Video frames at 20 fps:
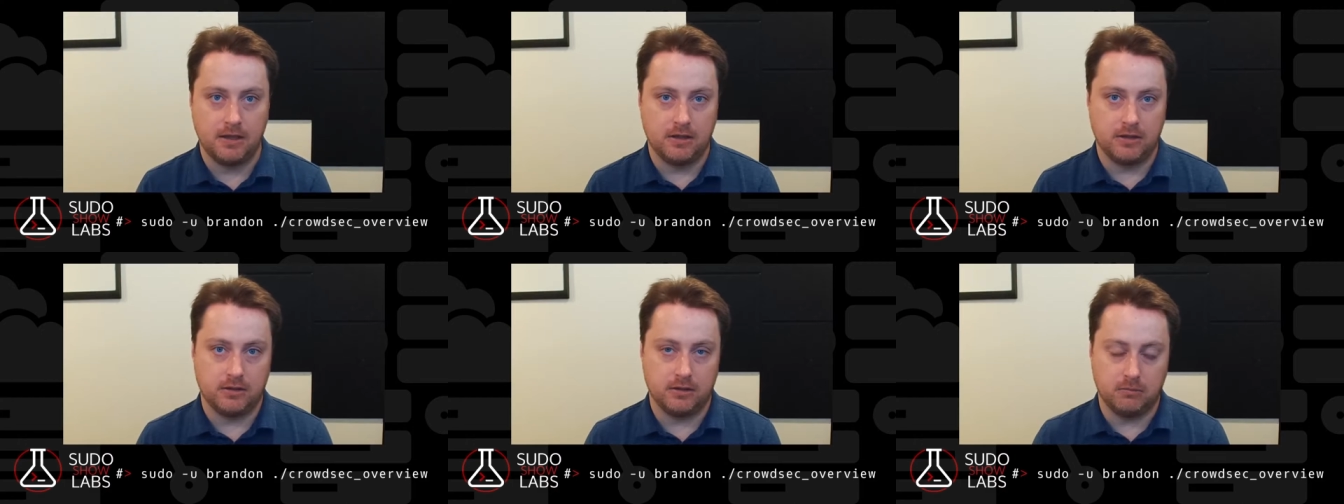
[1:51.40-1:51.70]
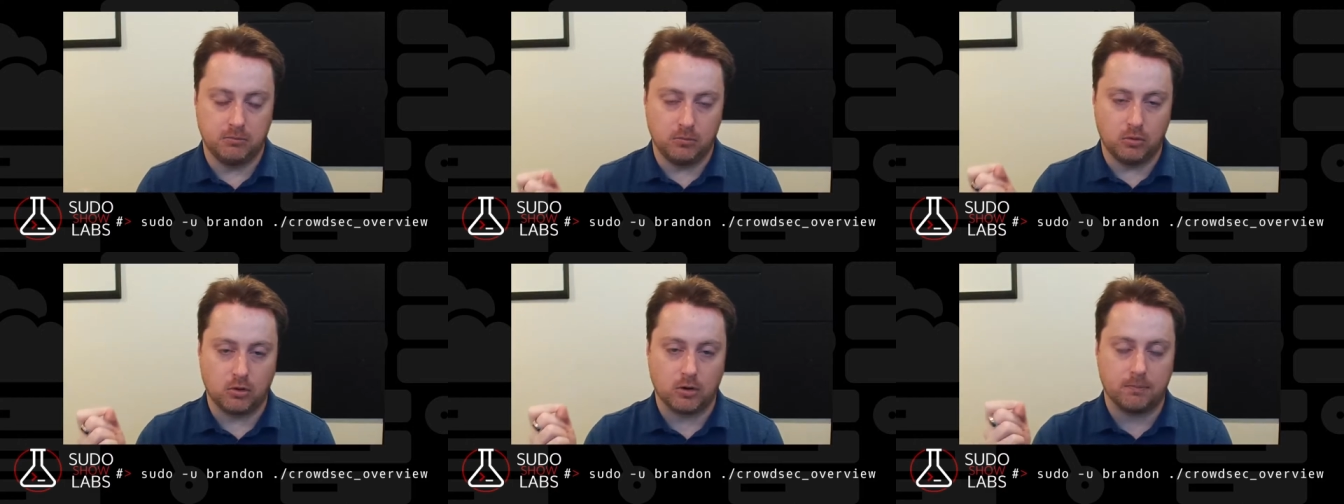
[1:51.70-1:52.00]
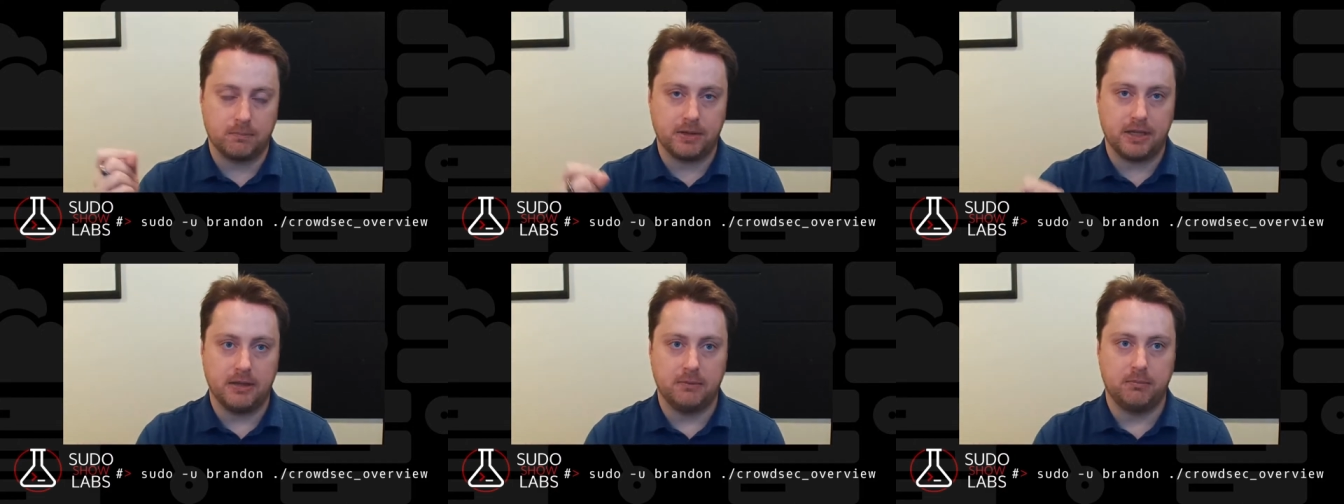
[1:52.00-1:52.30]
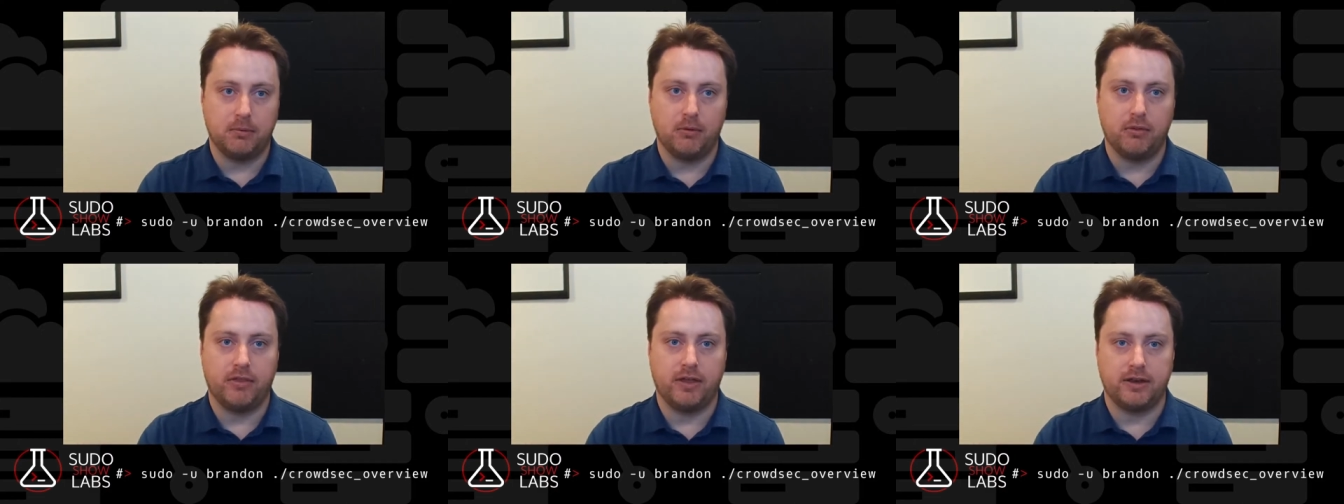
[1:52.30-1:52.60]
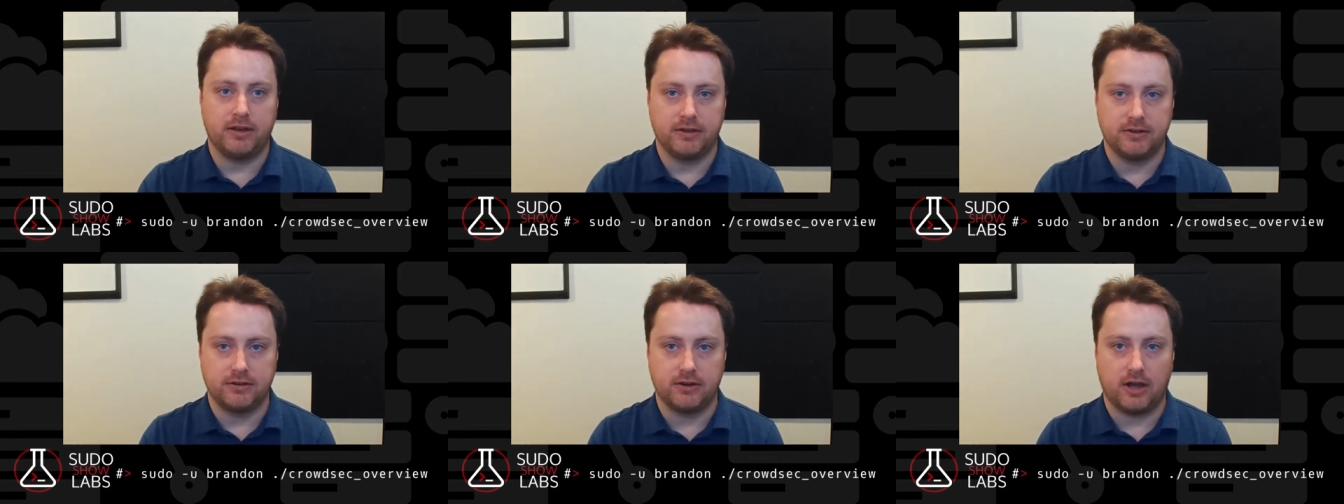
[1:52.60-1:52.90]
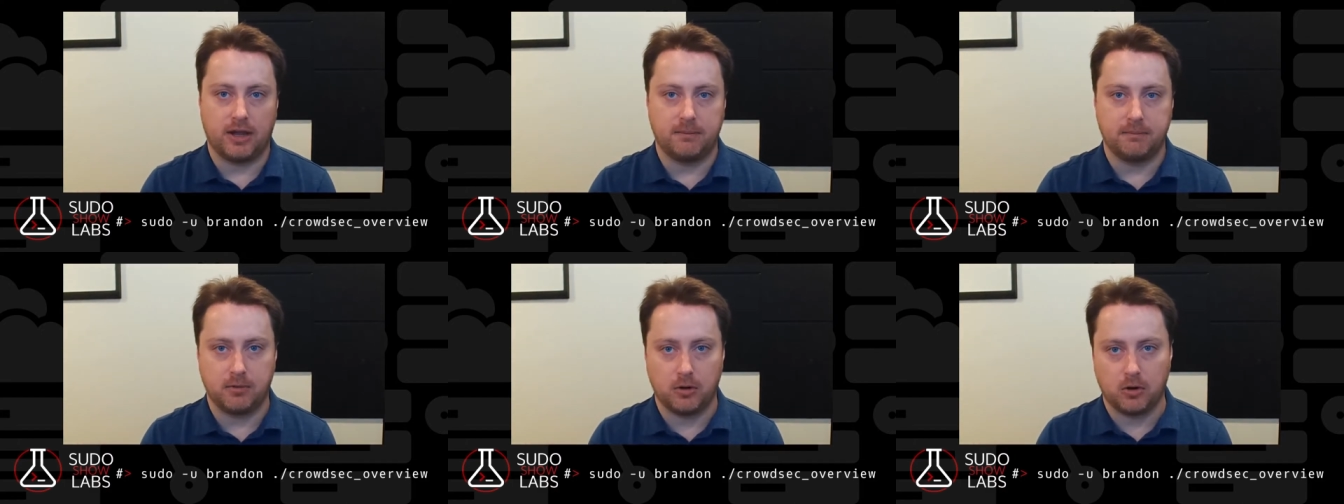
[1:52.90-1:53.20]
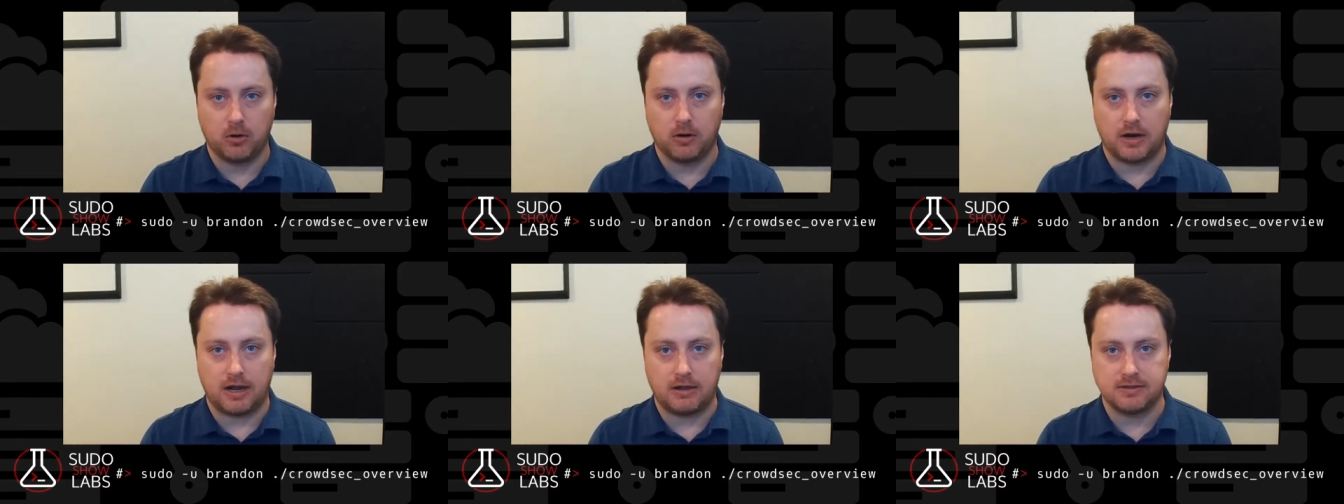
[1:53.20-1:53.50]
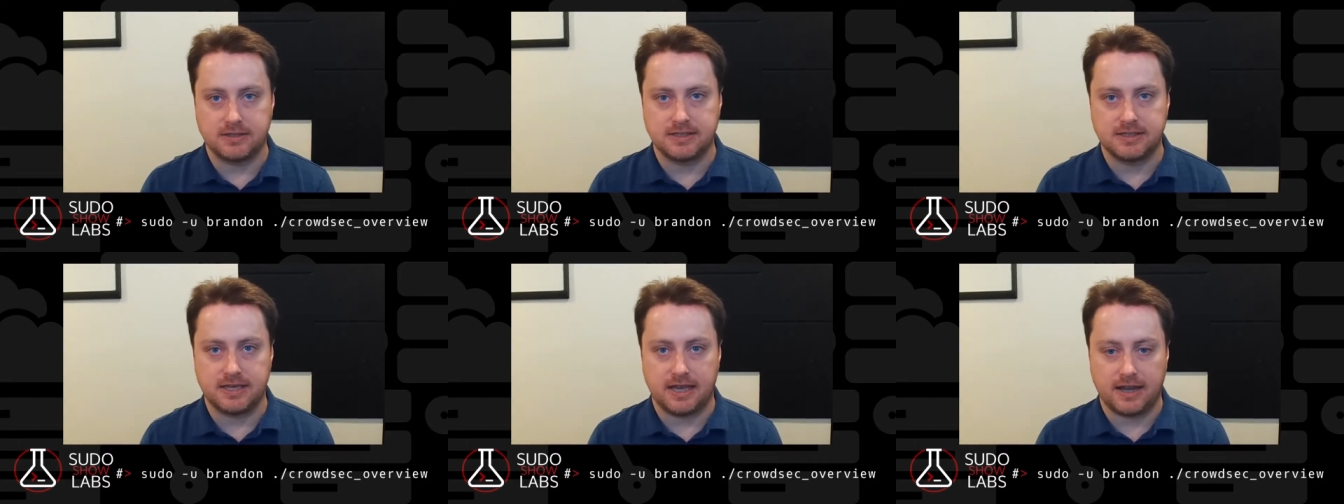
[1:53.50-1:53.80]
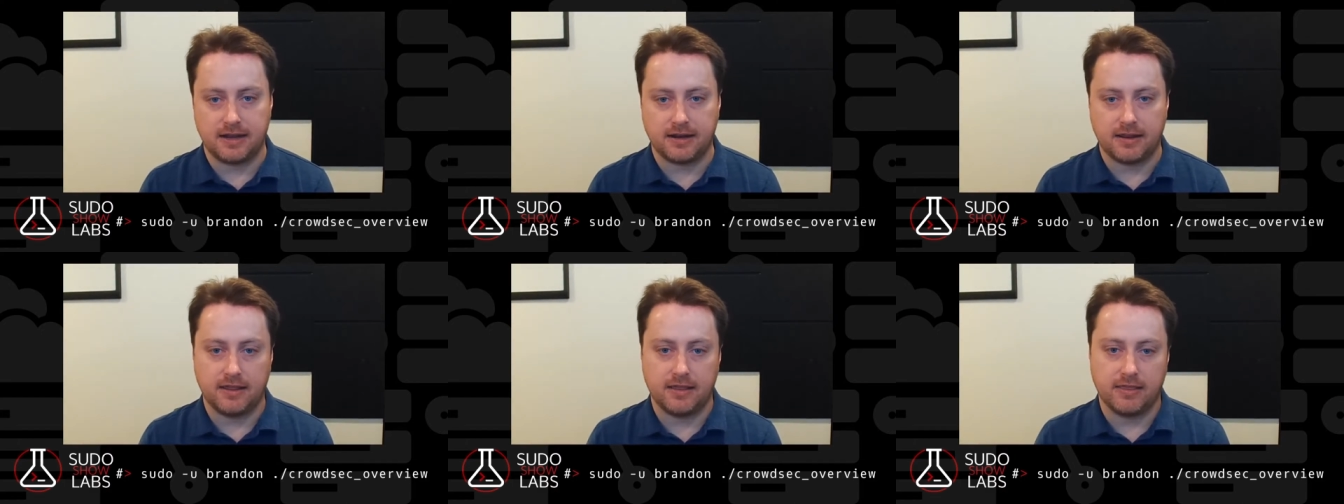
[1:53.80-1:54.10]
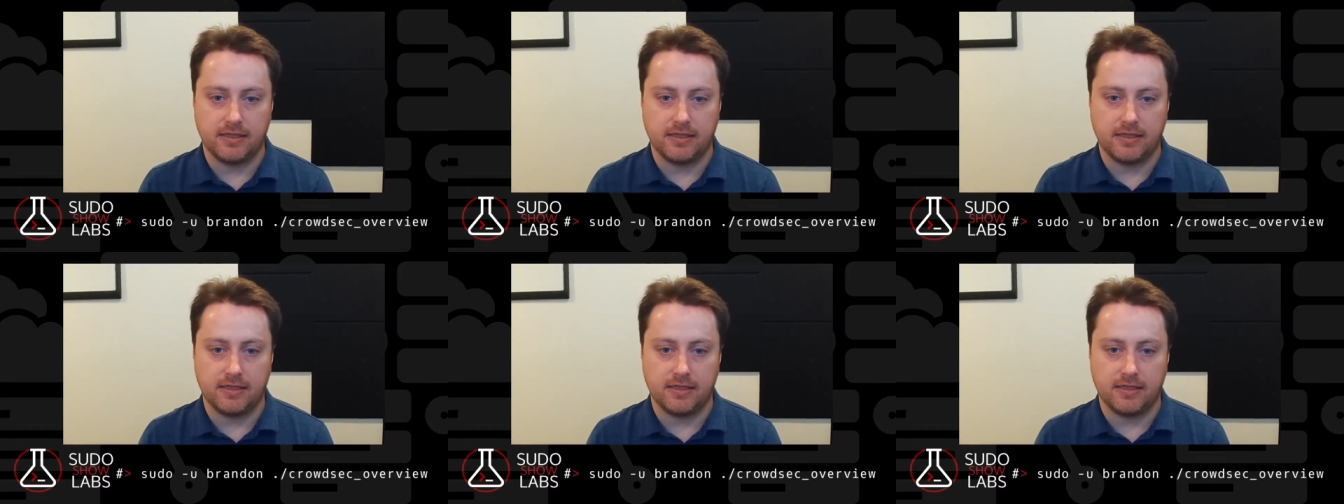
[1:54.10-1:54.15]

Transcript: The more people that adopt CrowdSec,